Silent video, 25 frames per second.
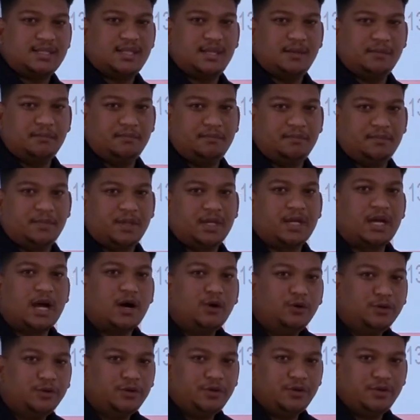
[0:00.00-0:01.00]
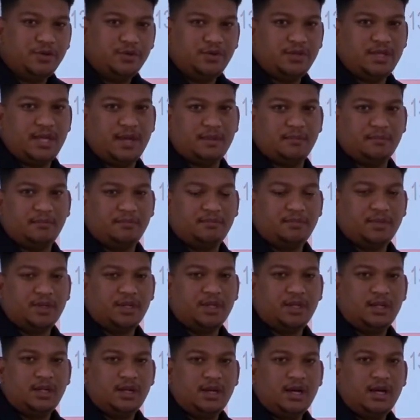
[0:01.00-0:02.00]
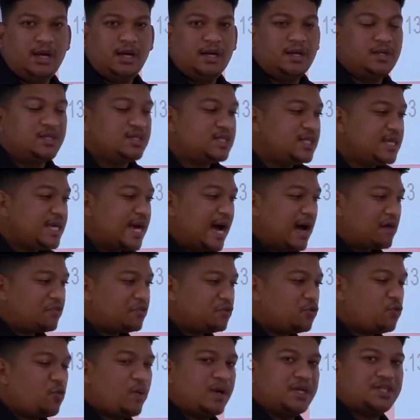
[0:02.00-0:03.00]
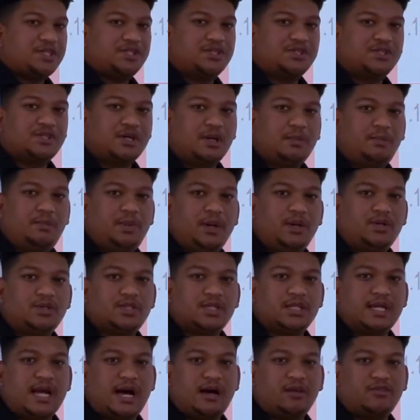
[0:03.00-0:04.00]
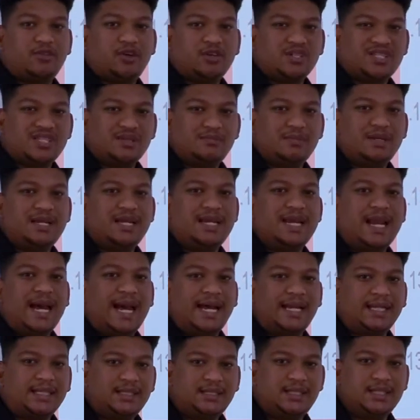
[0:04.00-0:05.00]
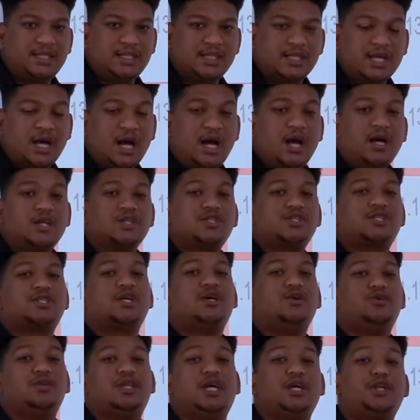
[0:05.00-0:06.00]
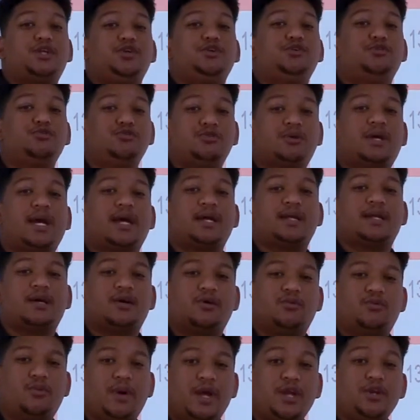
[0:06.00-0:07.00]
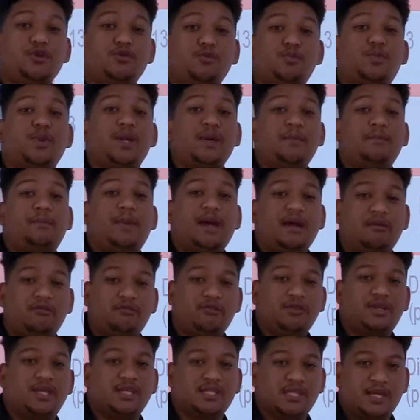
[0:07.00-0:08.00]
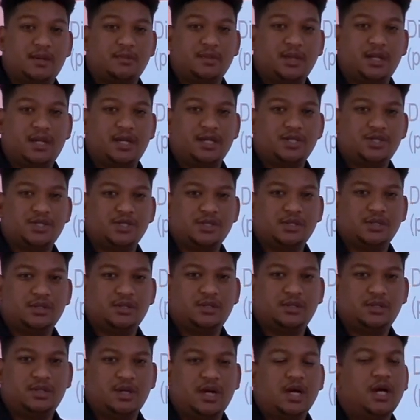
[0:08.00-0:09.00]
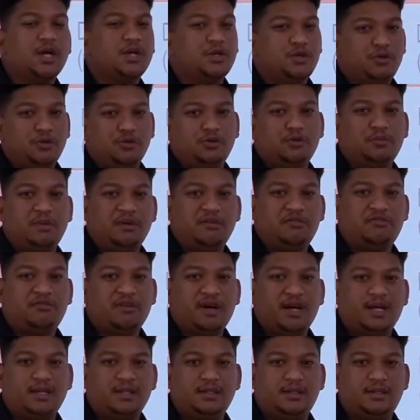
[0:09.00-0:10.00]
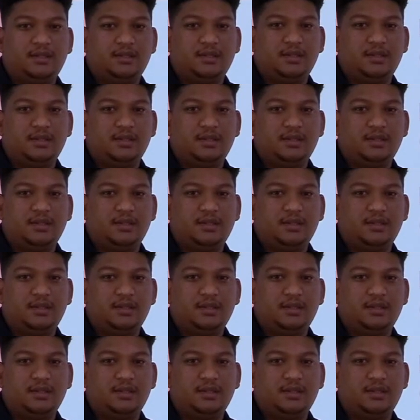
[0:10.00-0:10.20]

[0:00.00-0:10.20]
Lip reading: them. Go through them. See how the questions are posed and how there are similarities so that you can know when you prepare for the examination, you'll be fine.